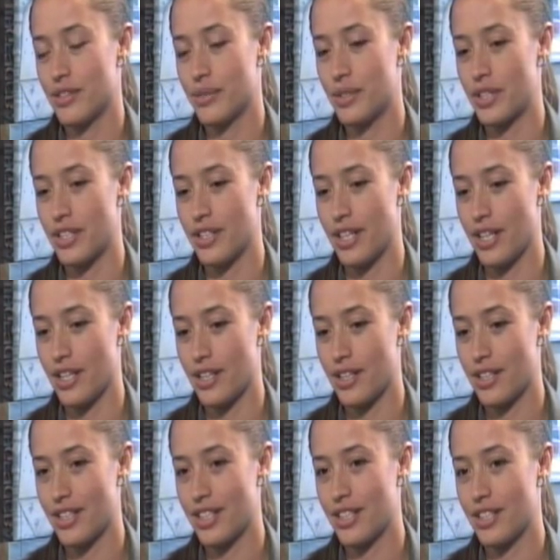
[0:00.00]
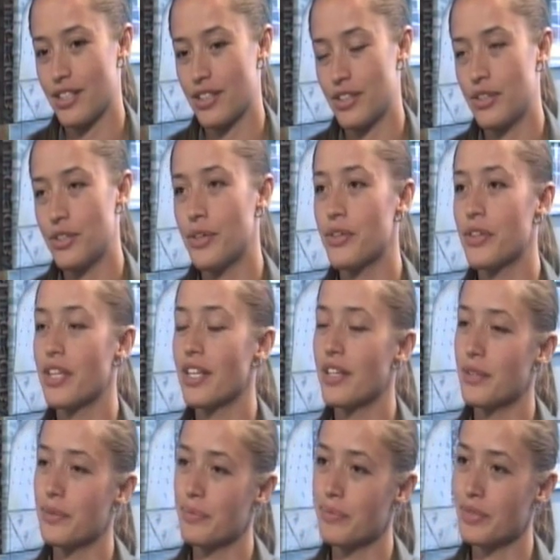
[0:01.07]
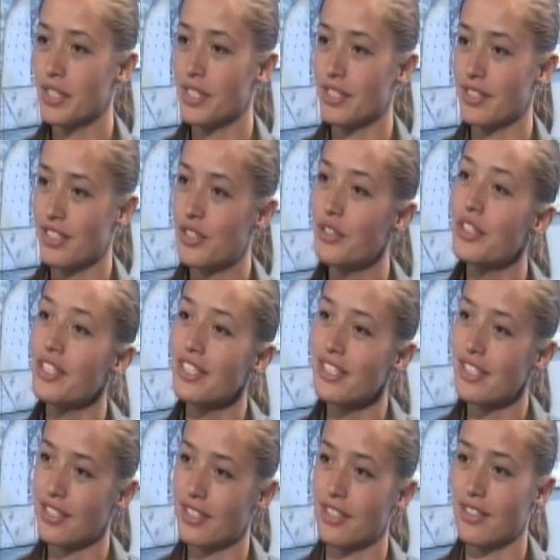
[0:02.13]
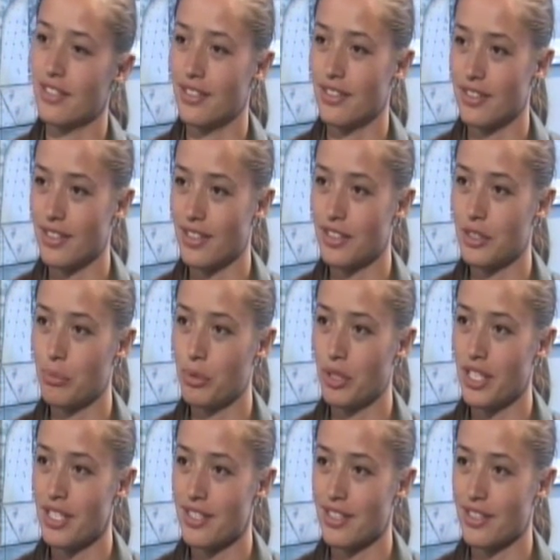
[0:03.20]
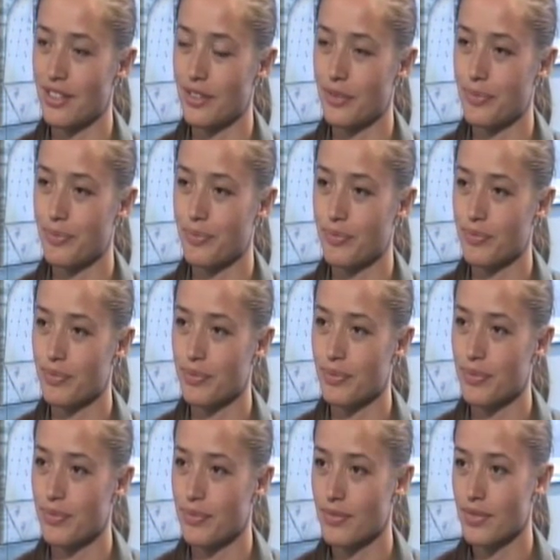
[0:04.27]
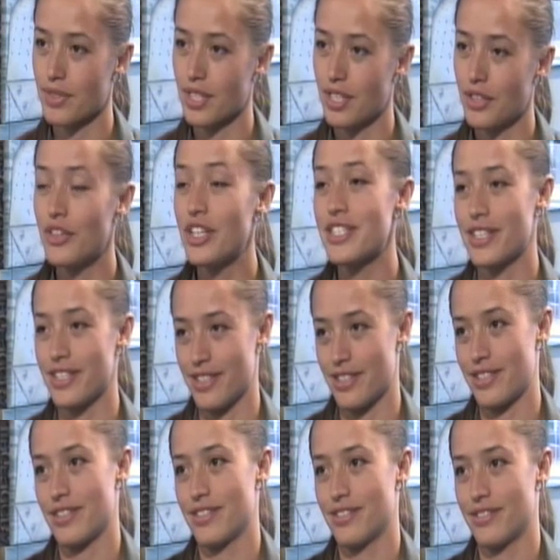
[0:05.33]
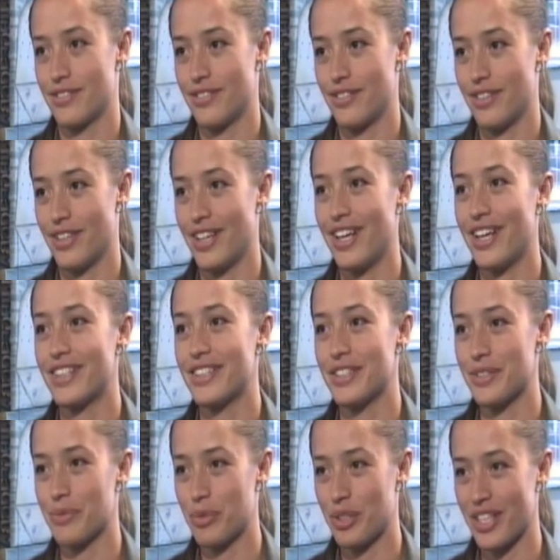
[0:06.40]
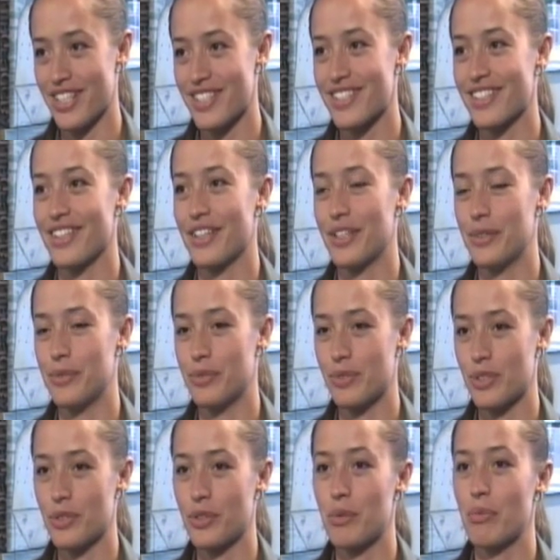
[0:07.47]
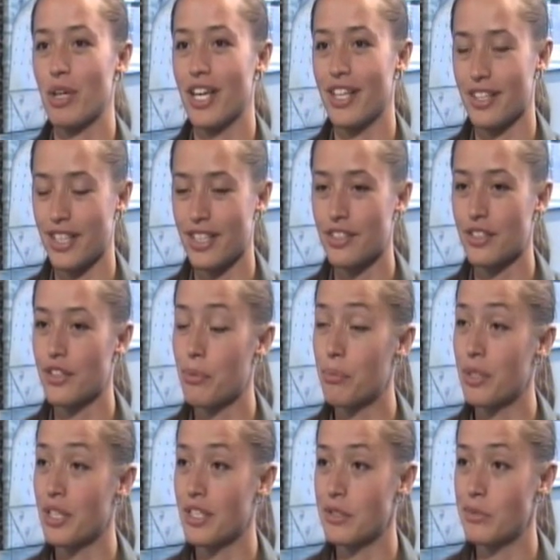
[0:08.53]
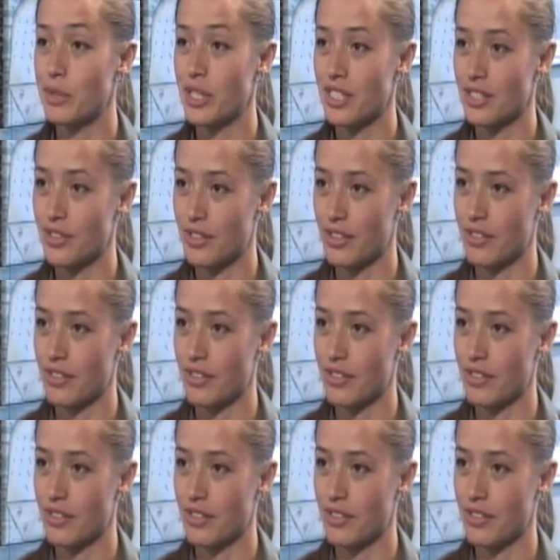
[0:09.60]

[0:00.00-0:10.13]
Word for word: Whatever. interpreter or no the um, the, the students at the at the place the residents. Oh, okay. At the place, mm -hmm. um, so we met like the up and coming sort